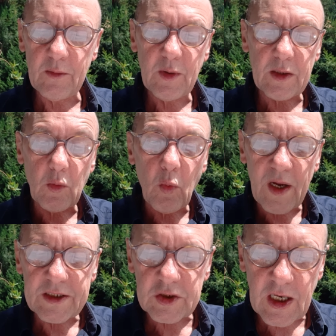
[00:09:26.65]
We are the
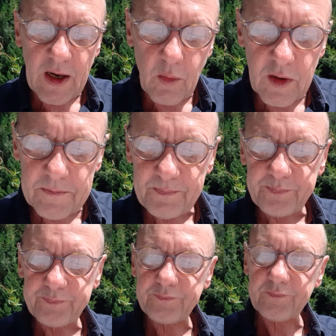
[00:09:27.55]
way shower
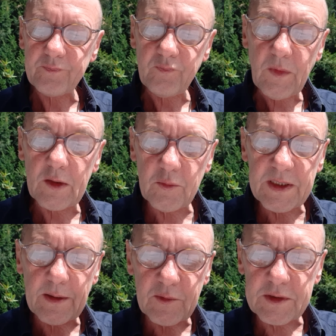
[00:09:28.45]
to
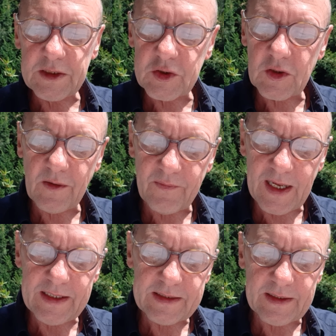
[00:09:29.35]
become the teacher of
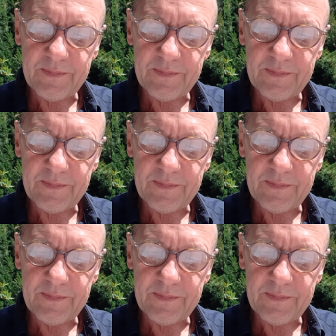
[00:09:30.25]
light.